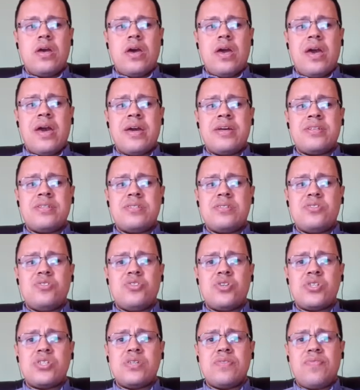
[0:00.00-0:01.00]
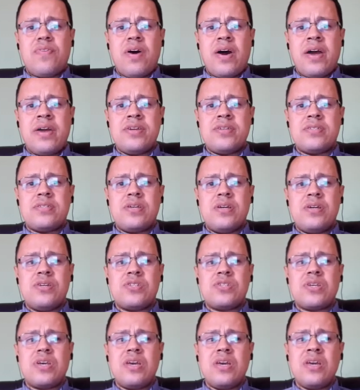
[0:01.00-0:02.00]
and justifies
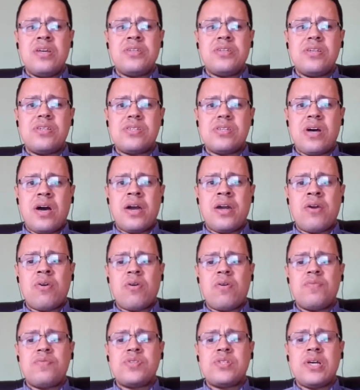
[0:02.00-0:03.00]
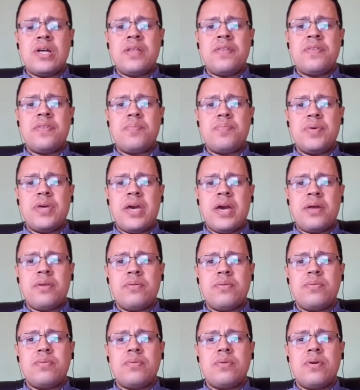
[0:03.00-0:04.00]
his keen desire of selling the
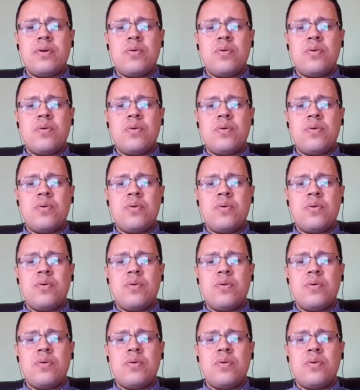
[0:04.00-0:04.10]
piano